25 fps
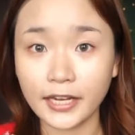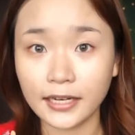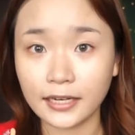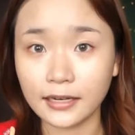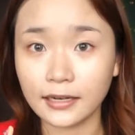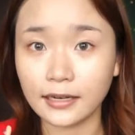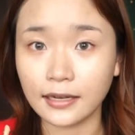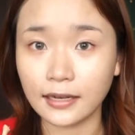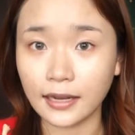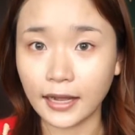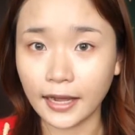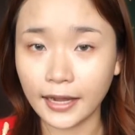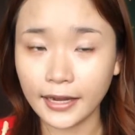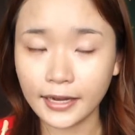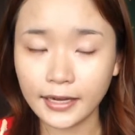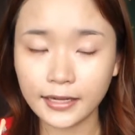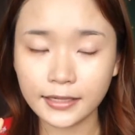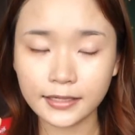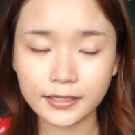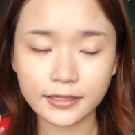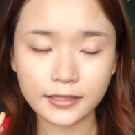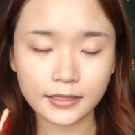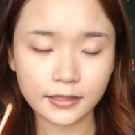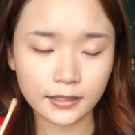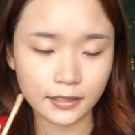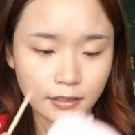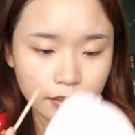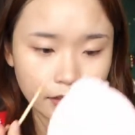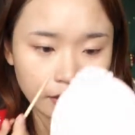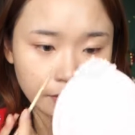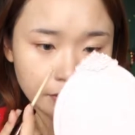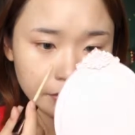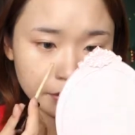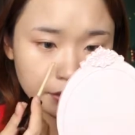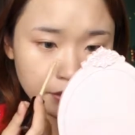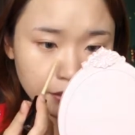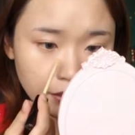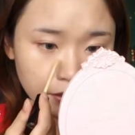Light, and I'm
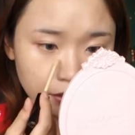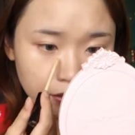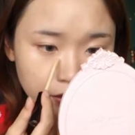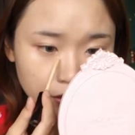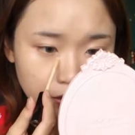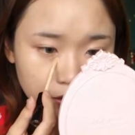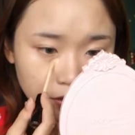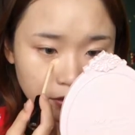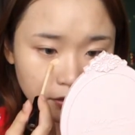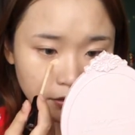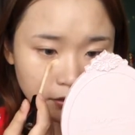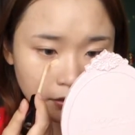just gonna